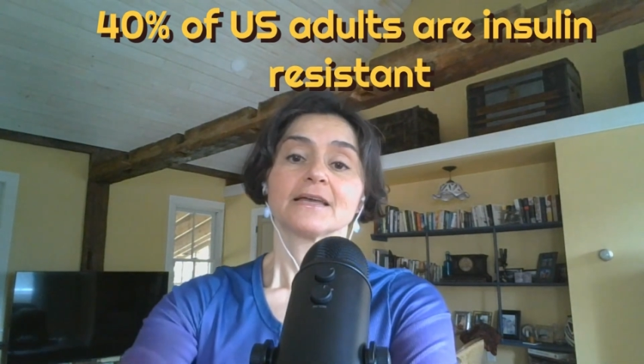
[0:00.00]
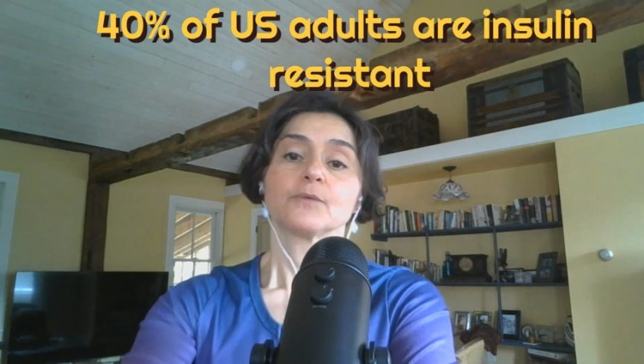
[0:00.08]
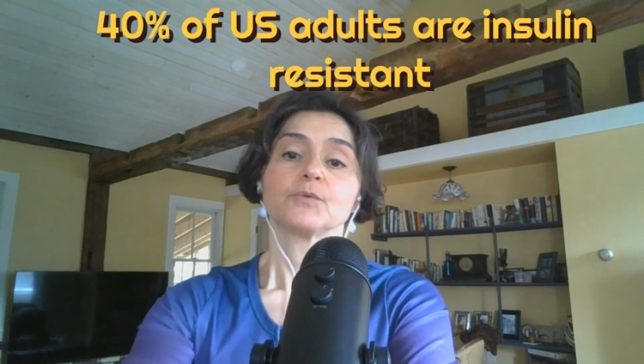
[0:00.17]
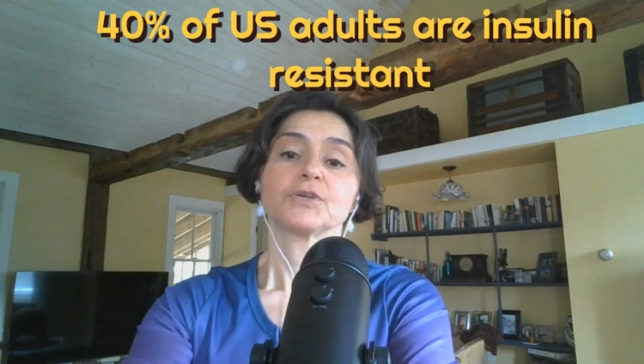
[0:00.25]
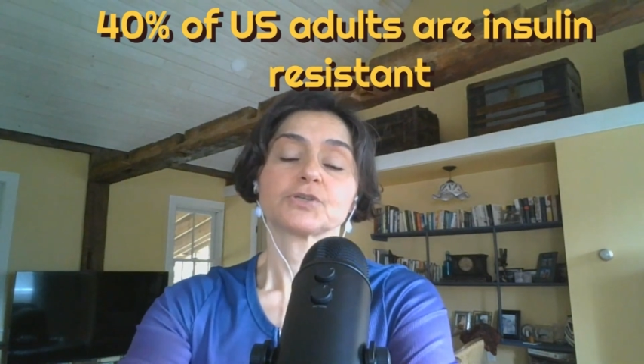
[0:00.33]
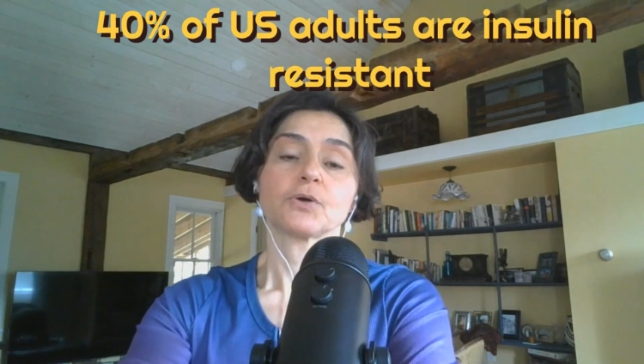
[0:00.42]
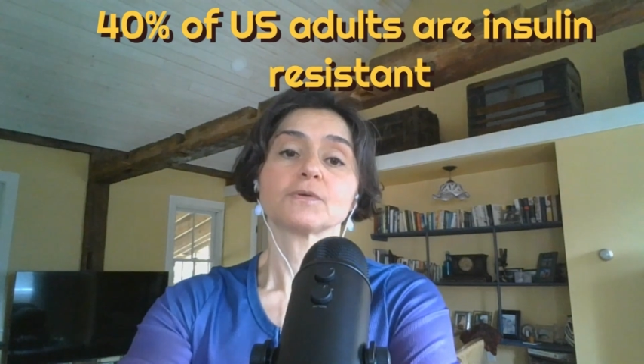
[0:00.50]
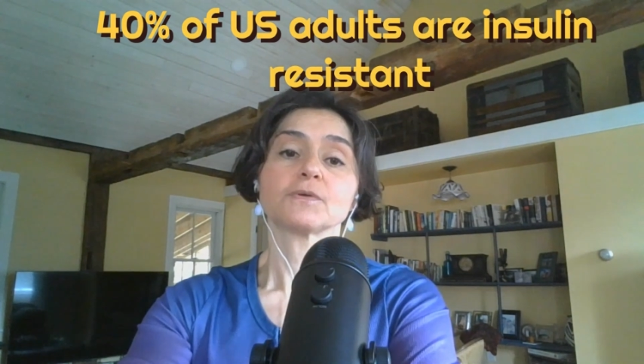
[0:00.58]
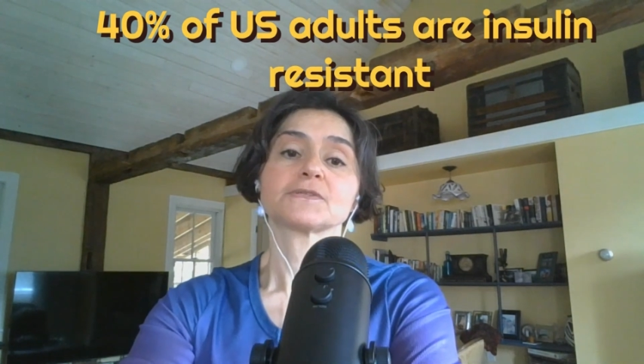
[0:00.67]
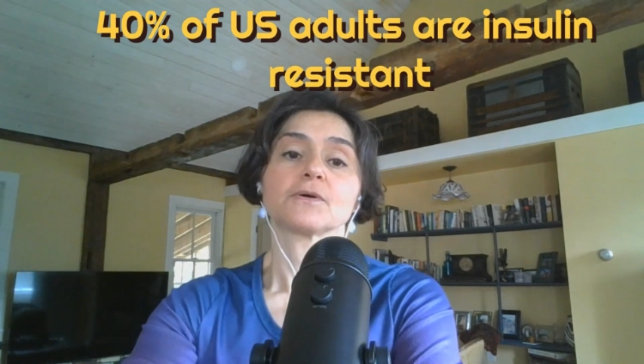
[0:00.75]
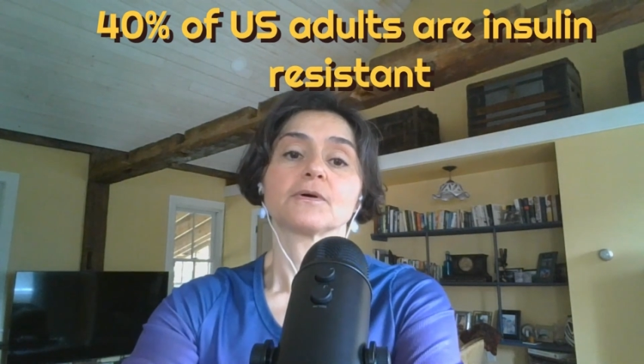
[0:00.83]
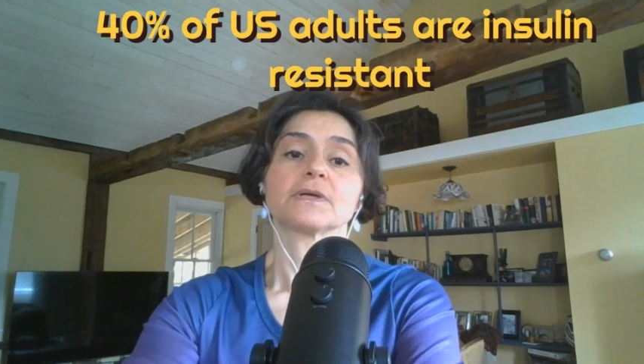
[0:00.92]
which
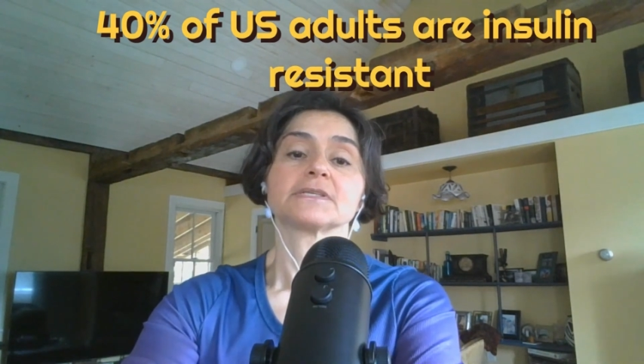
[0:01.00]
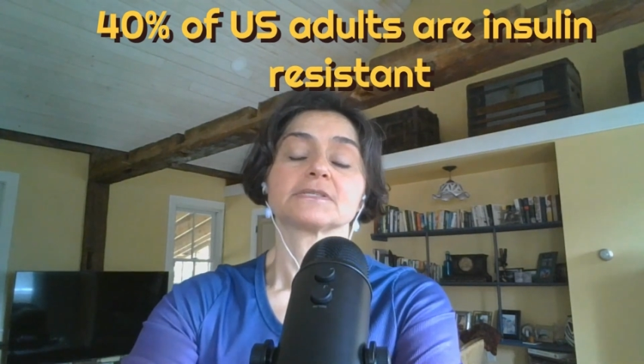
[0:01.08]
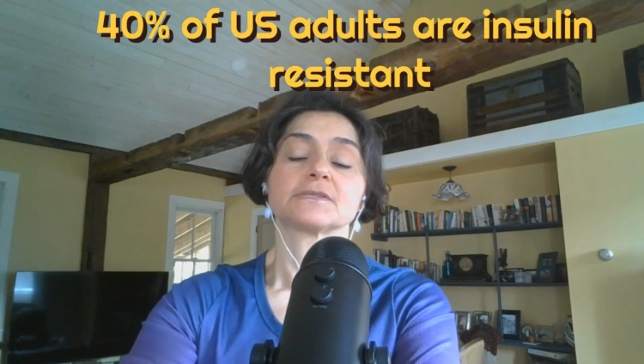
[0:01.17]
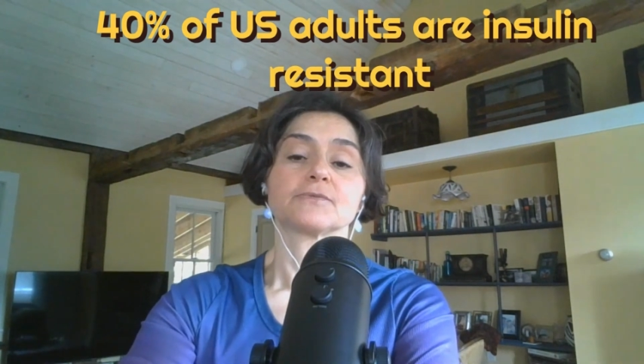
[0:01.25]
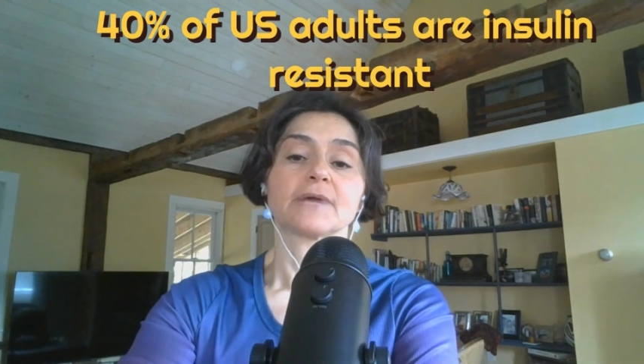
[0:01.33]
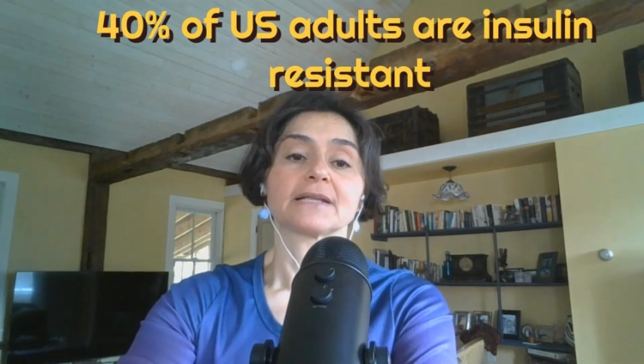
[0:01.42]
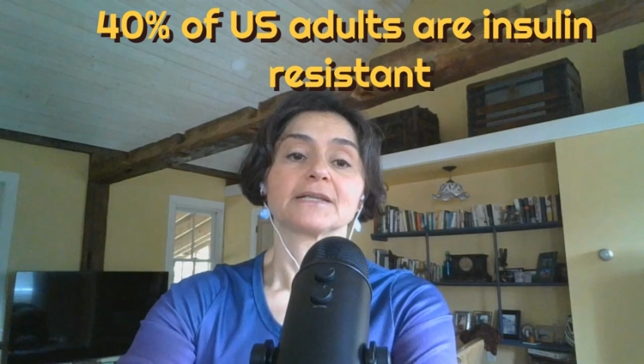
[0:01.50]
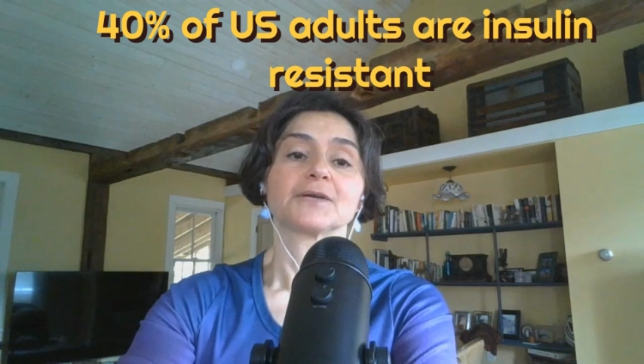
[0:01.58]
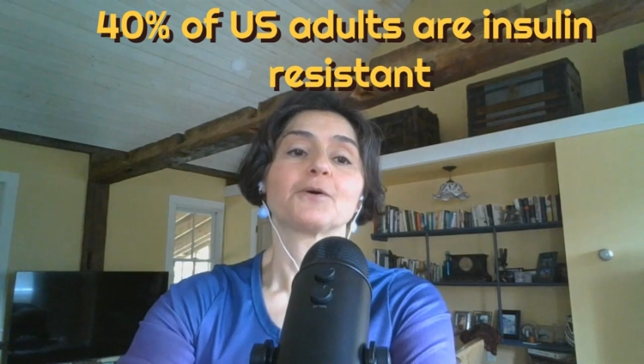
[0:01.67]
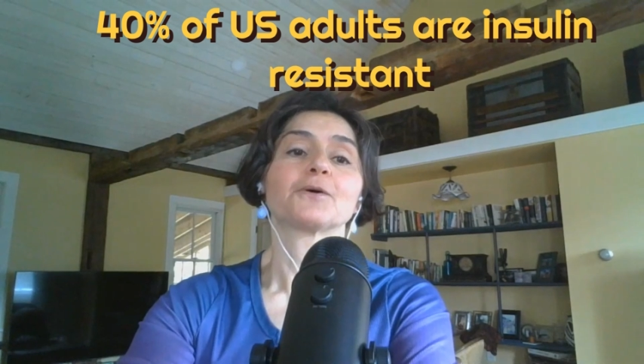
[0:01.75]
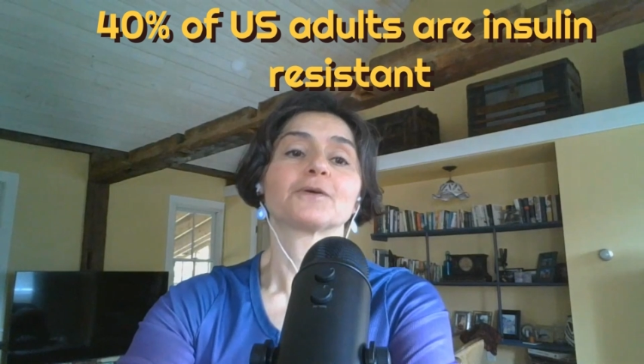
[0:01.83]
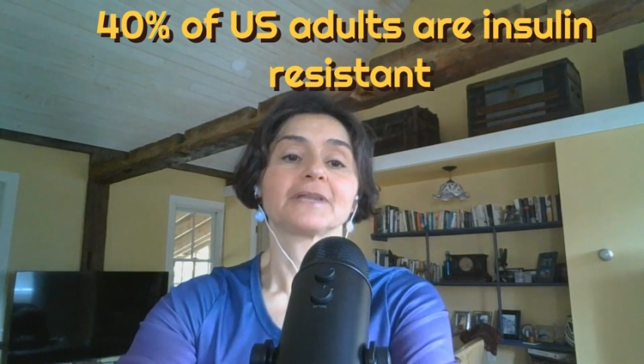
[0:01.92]
also is directly
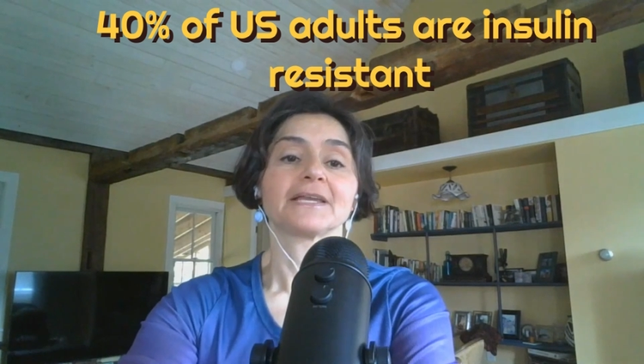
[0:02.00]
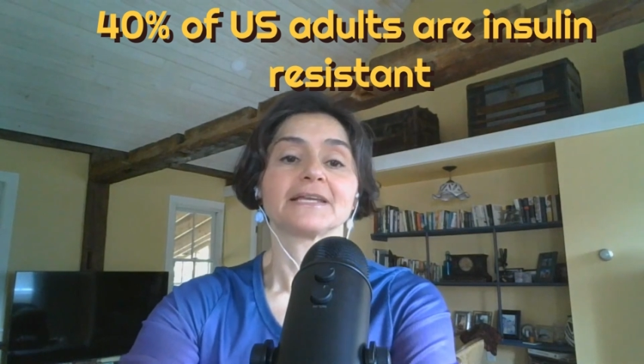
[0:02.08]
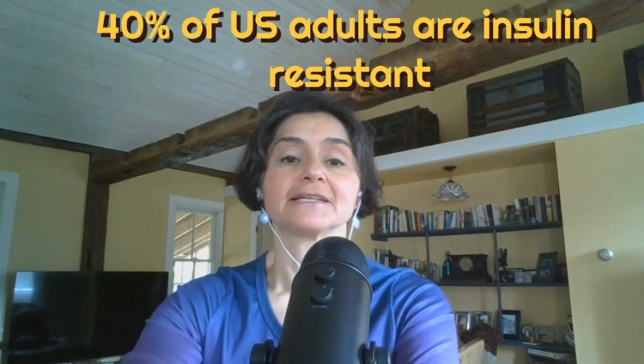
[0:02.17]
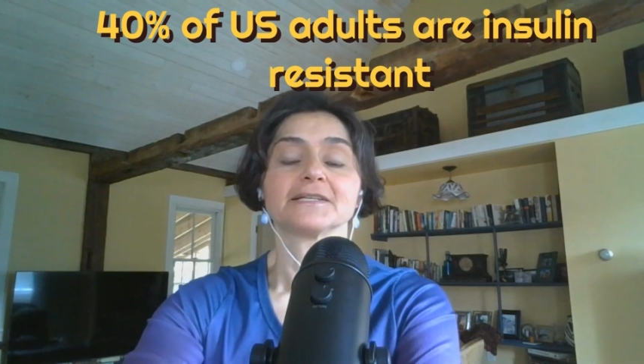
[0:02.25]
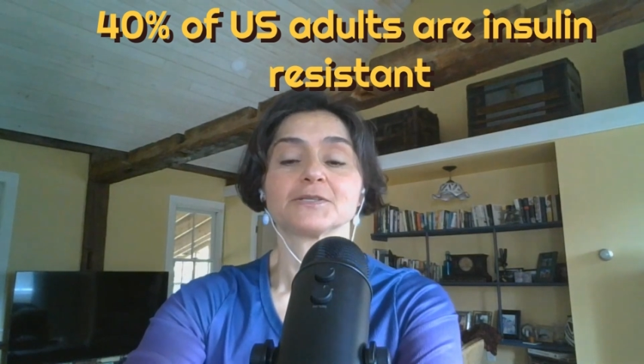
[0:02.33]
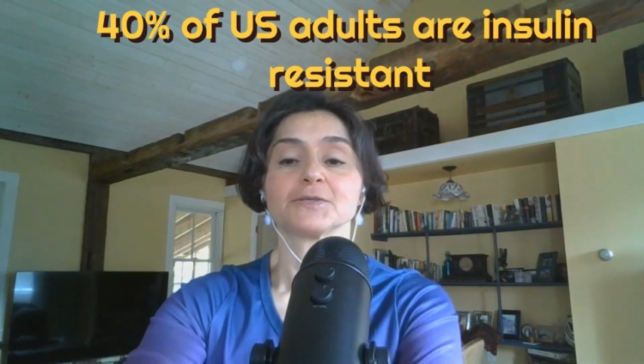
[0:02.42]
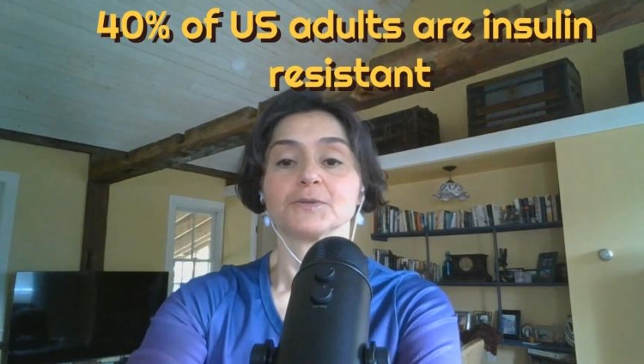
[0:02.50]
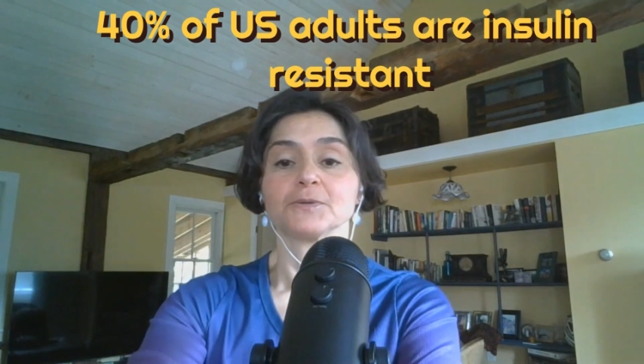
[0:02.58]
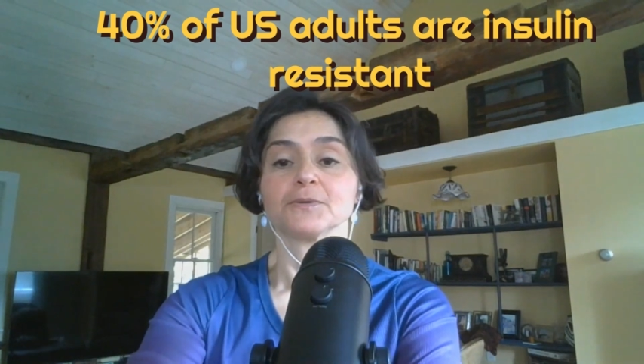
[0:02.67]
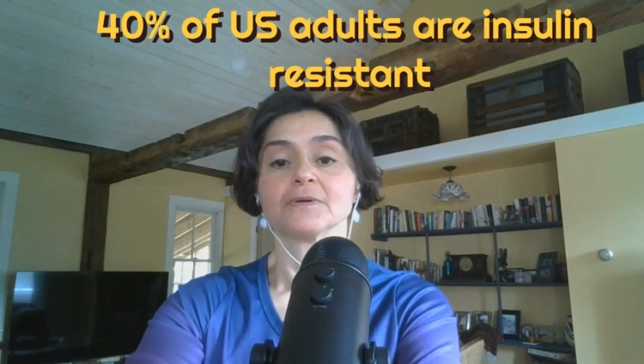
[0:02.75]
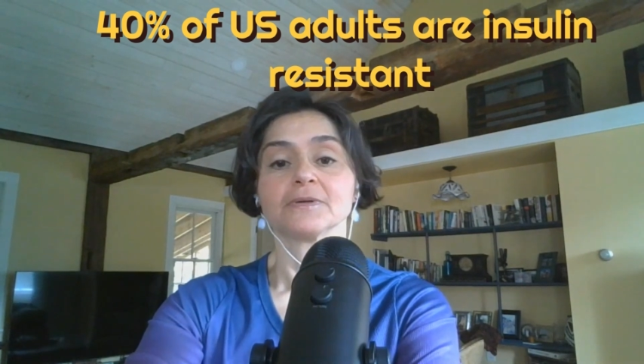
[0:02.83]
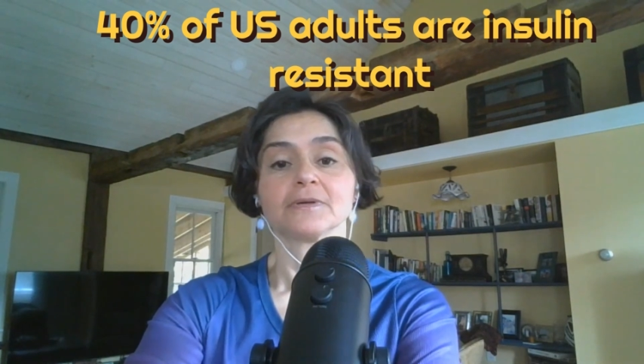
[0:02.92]
correlated to